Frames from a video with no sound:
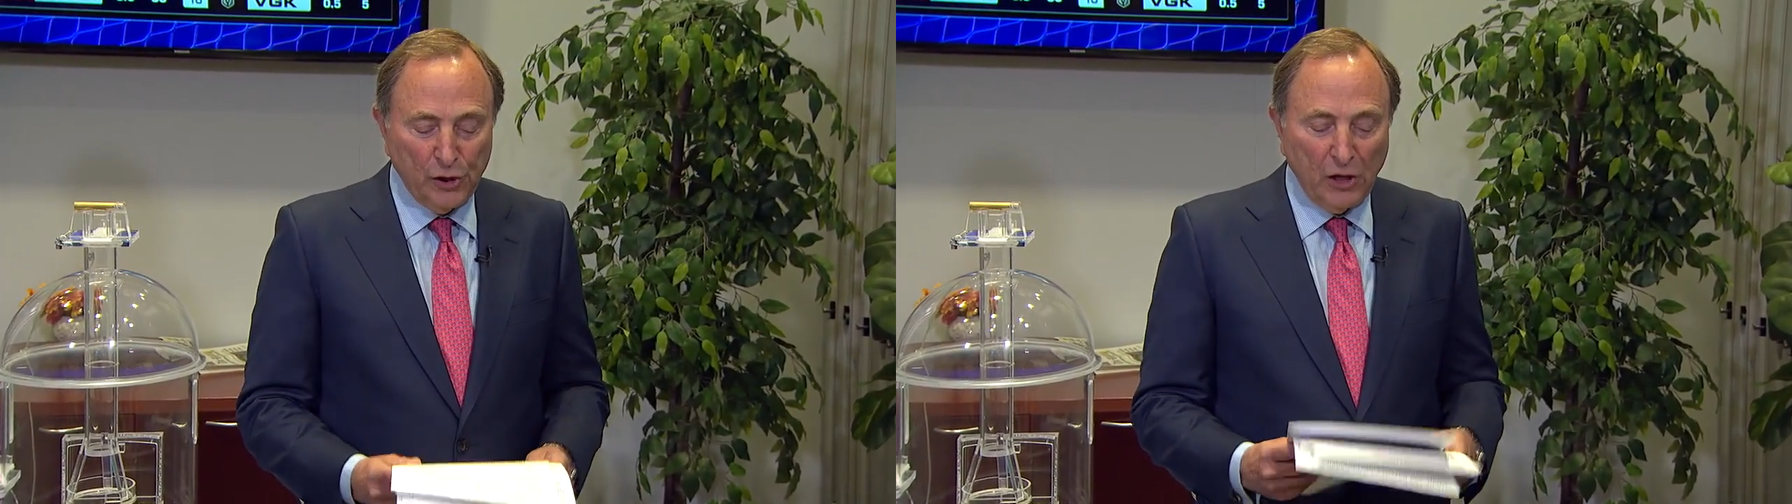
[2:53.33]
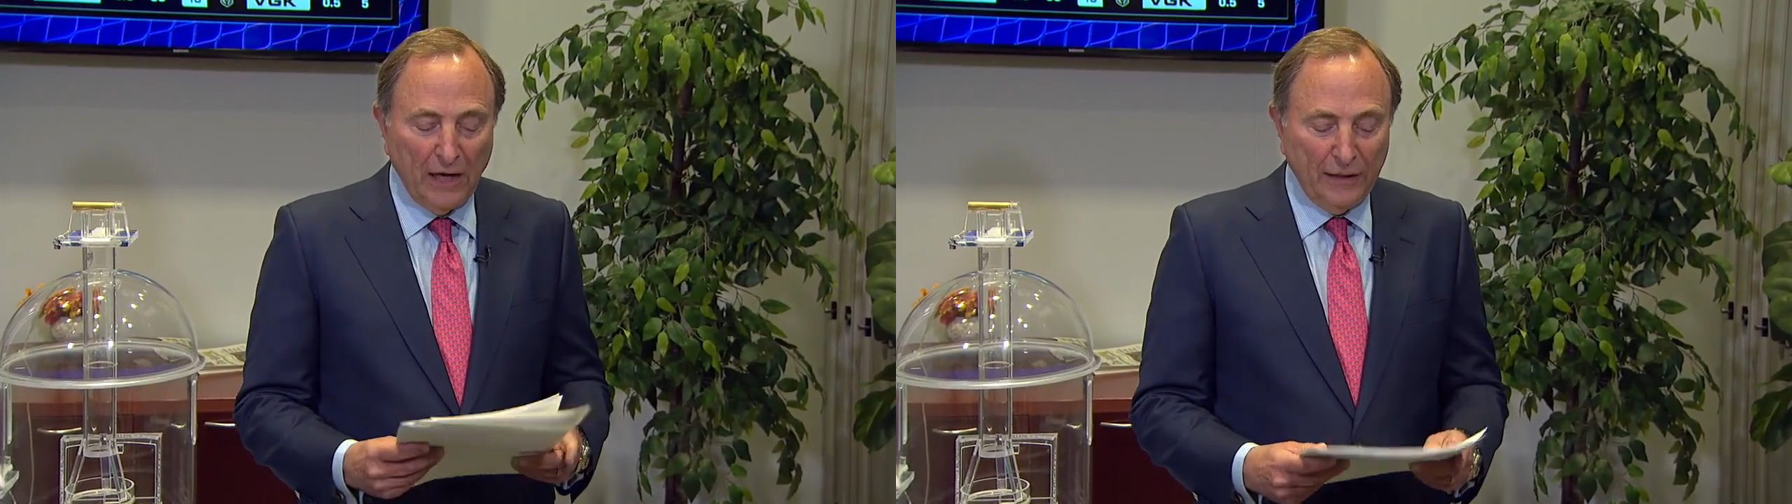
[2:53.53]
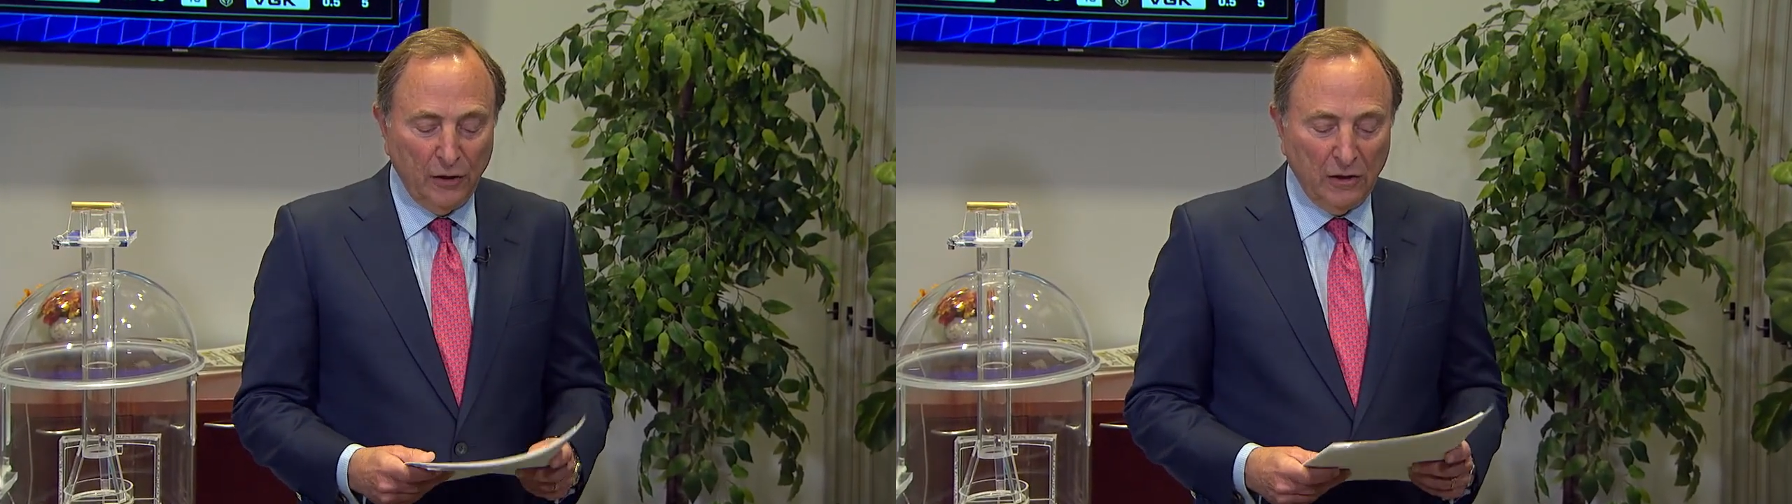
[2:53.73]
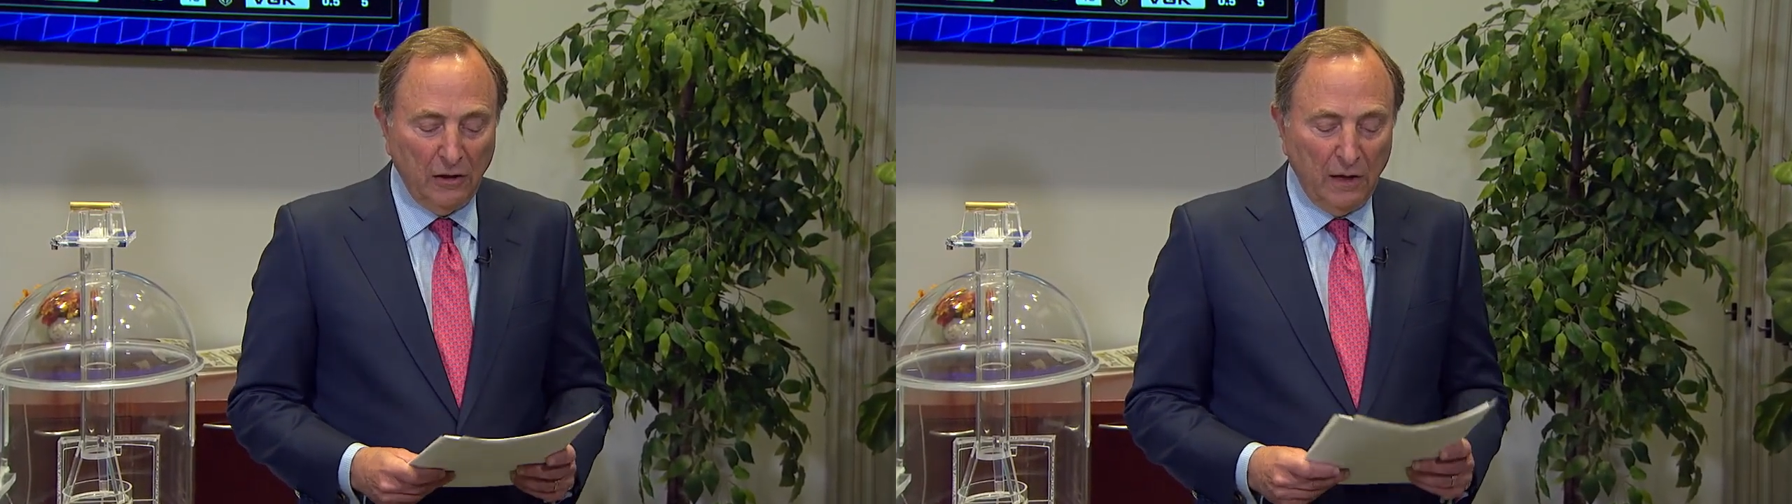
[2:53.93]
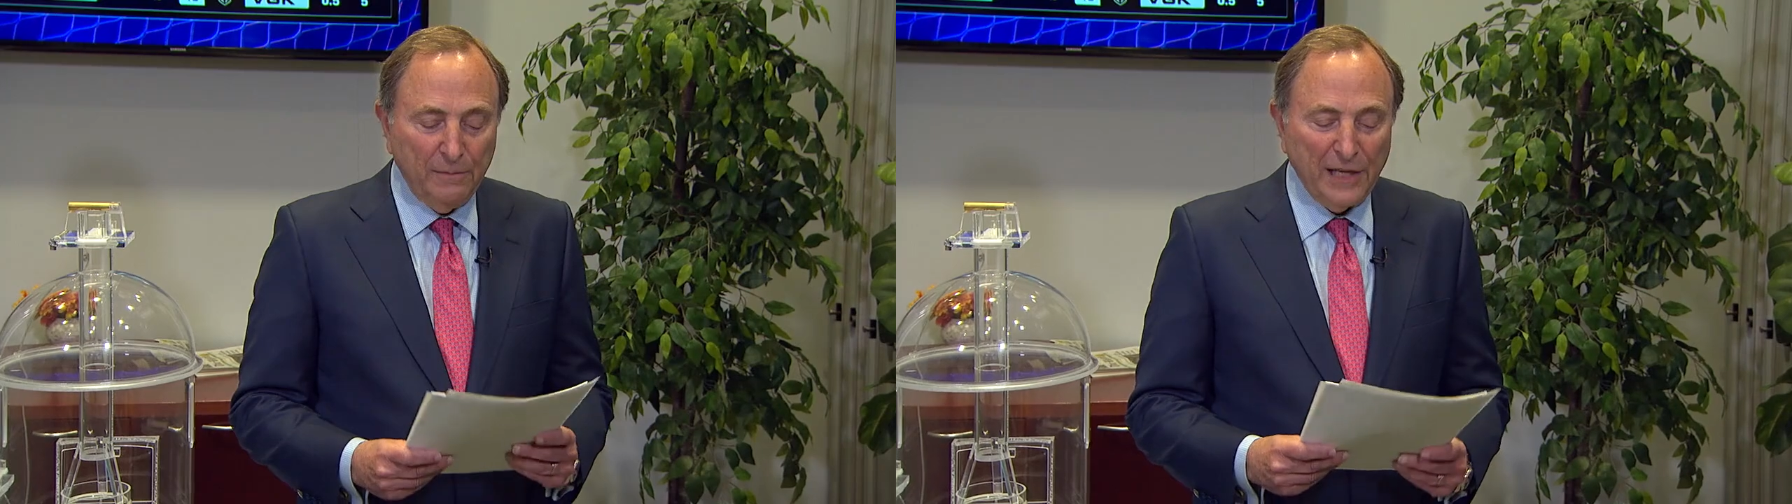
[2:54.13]
assigned to
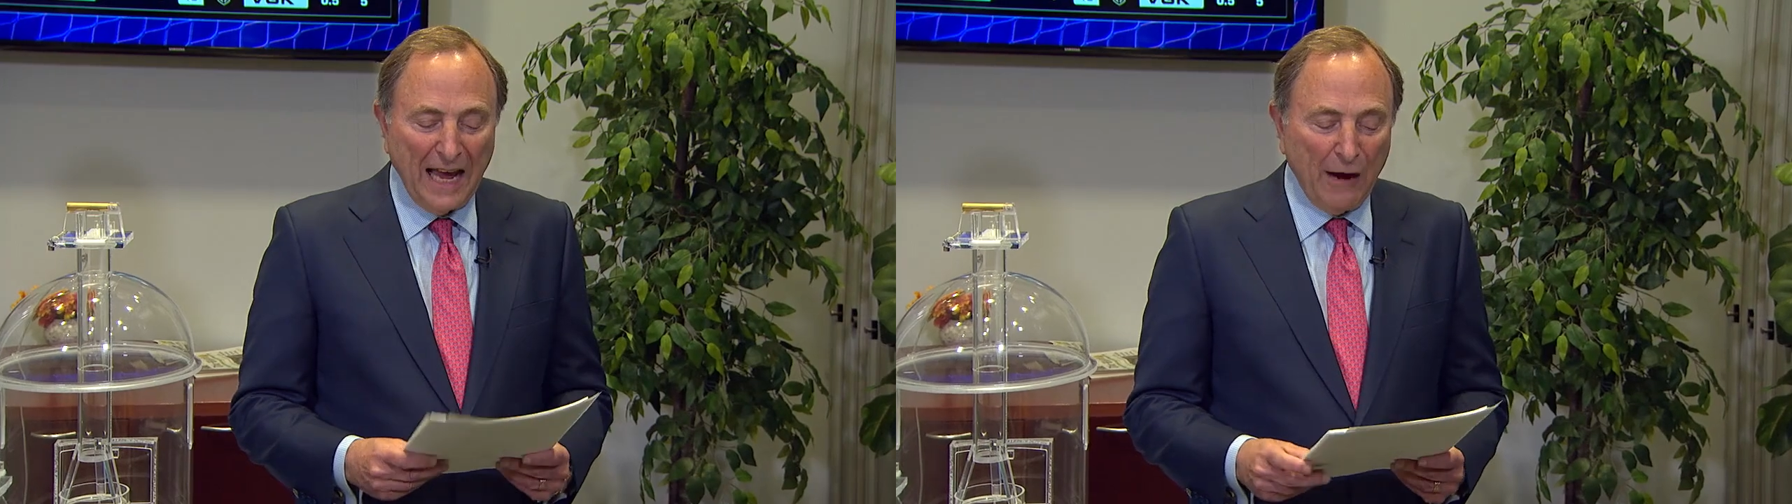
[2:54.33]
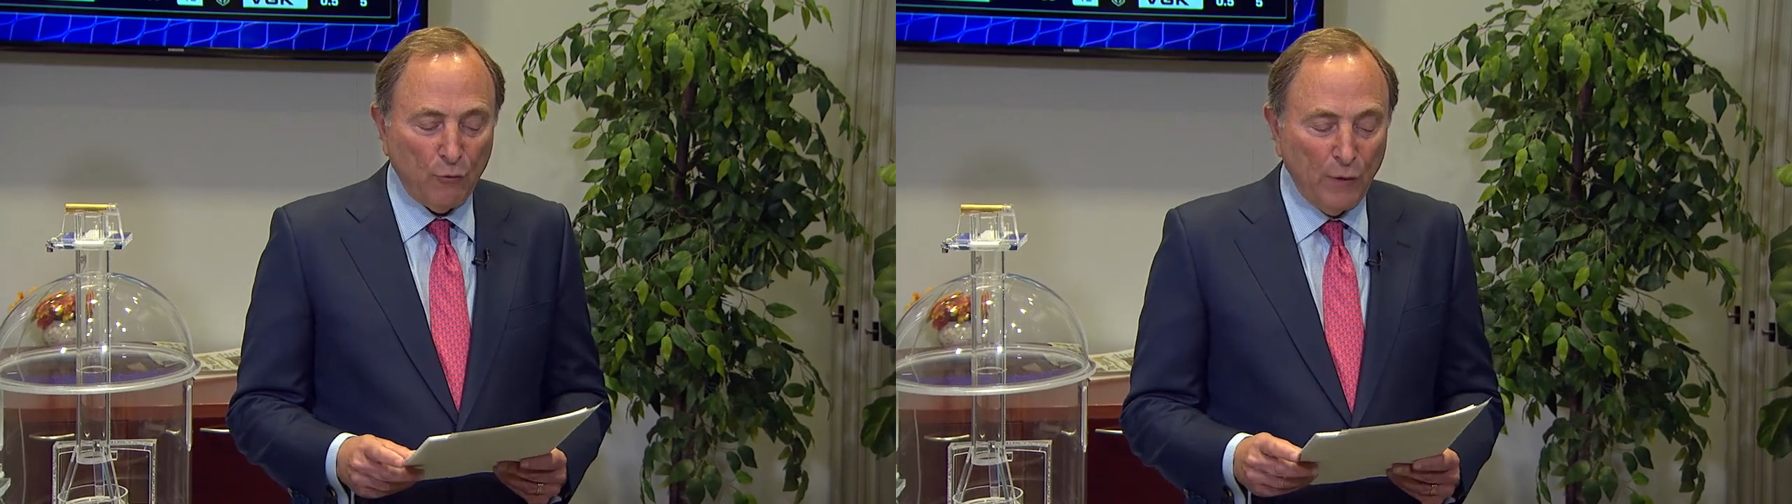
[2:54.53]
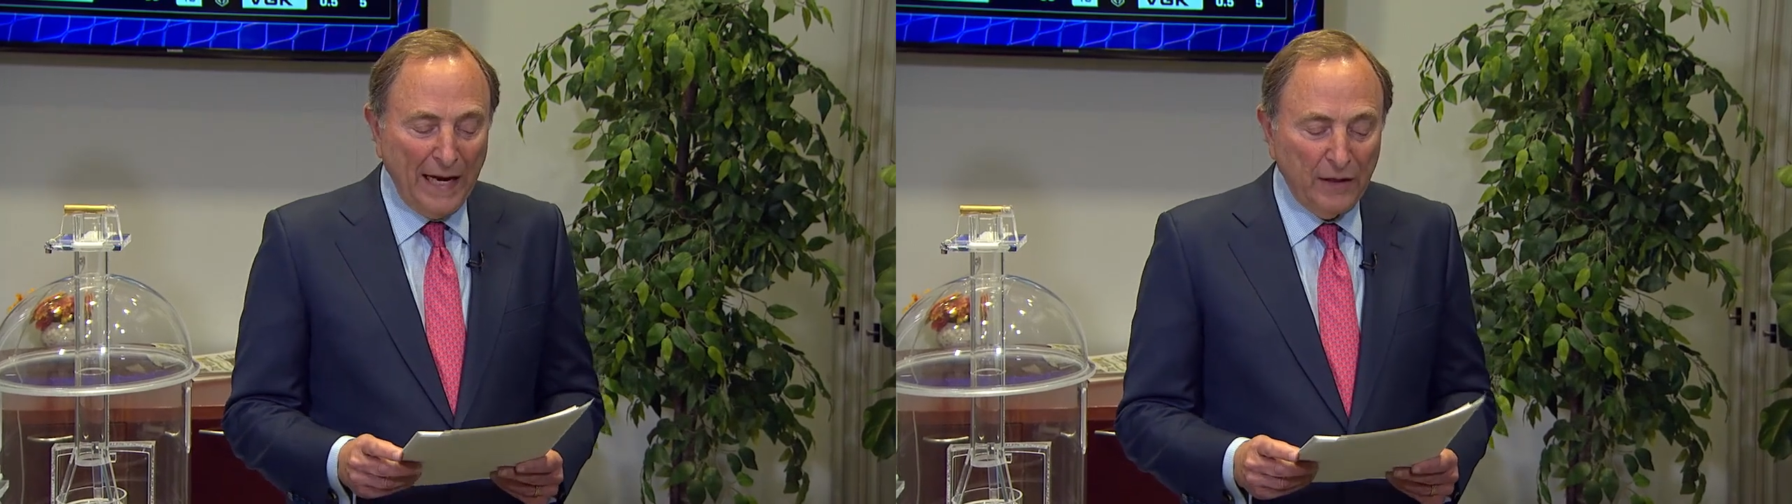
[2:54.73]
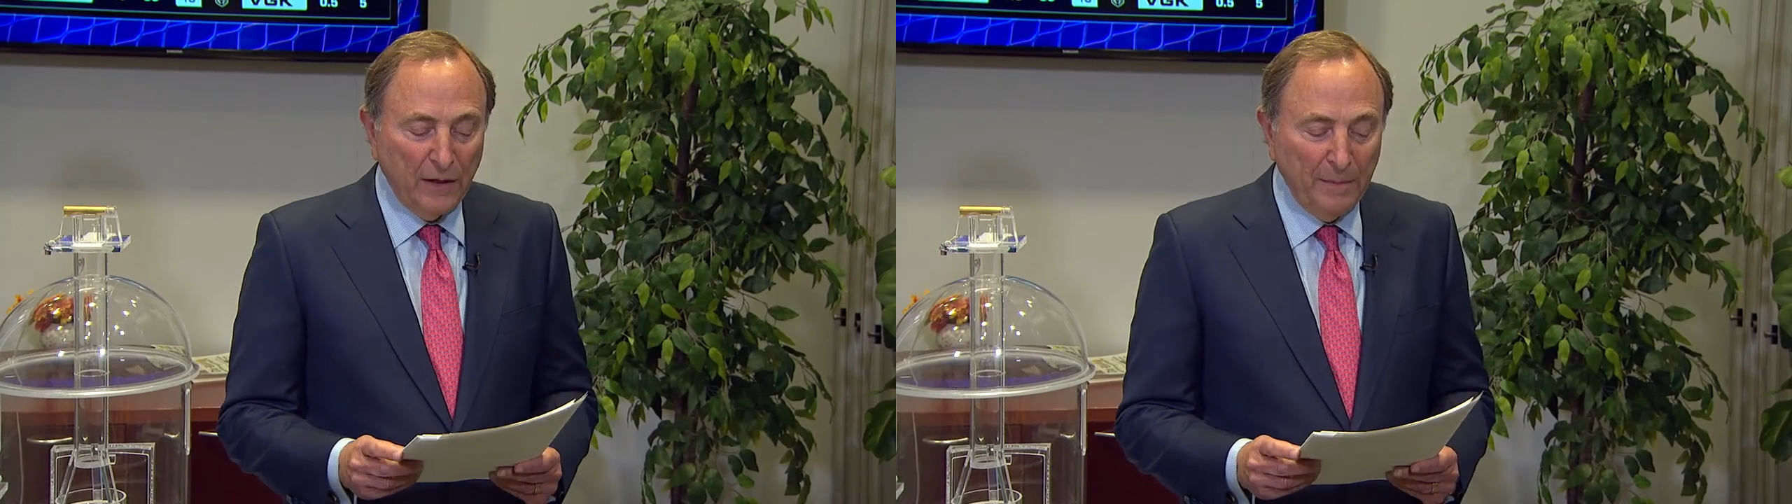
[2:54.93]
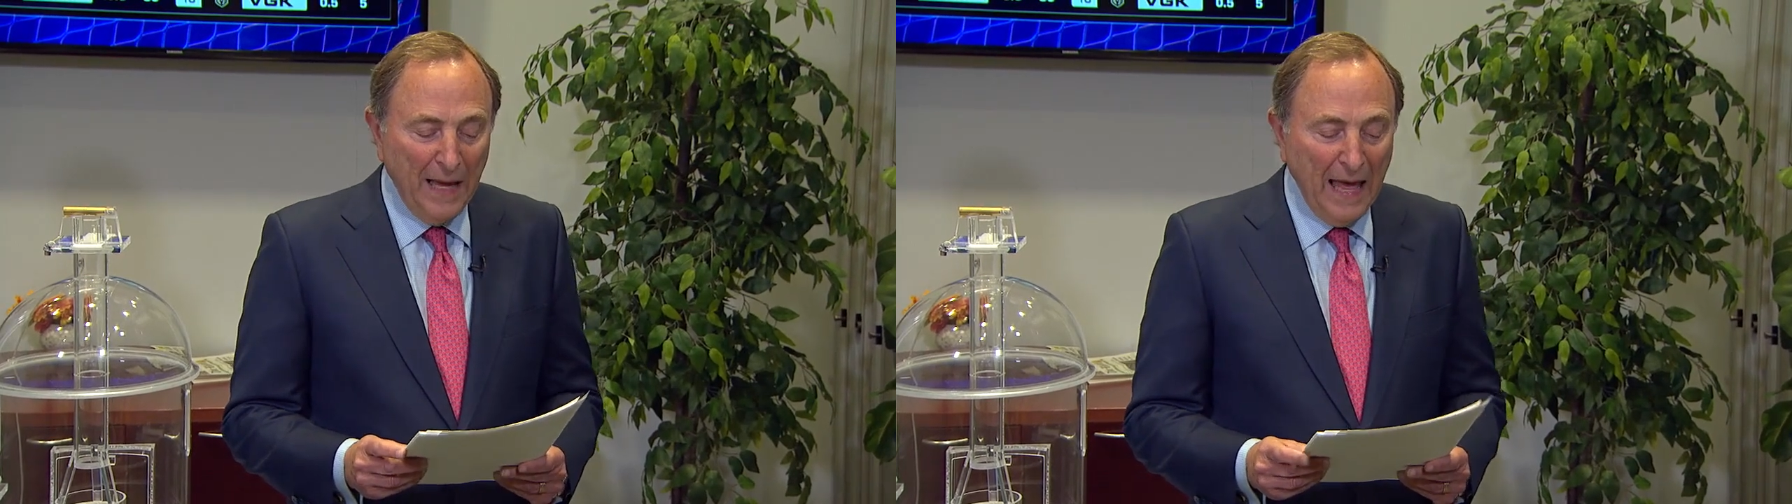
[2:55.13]
clubs at
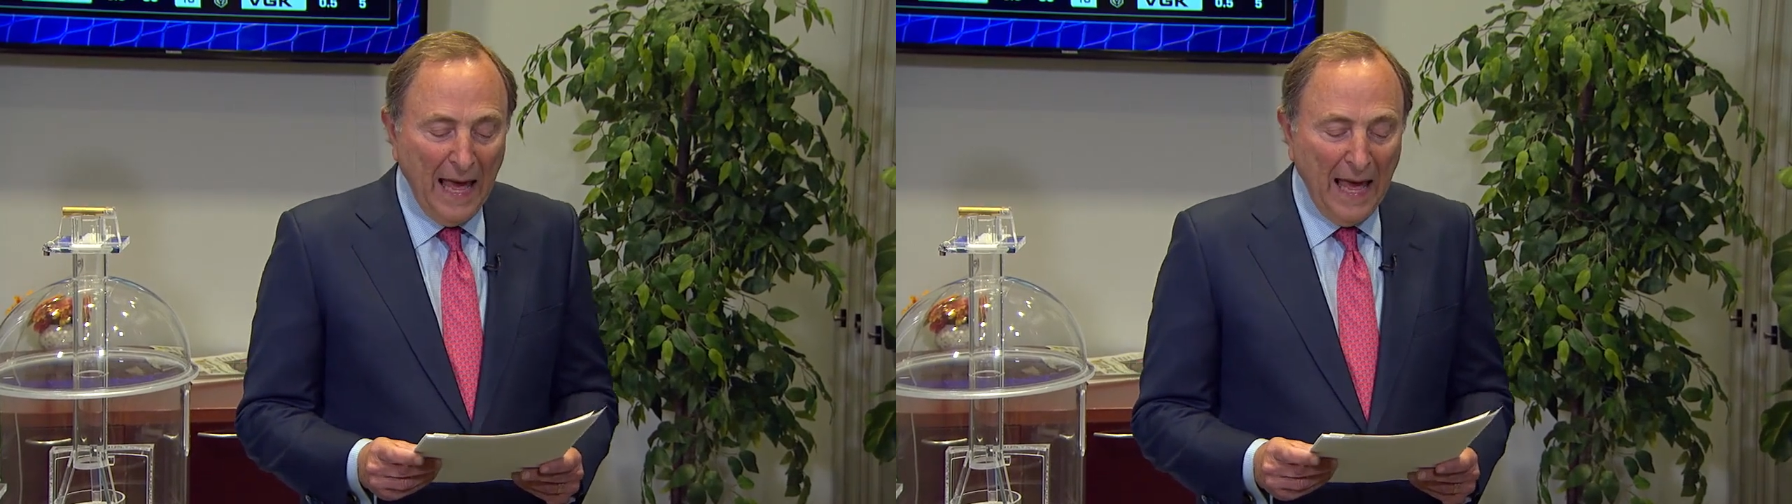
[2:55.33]
random,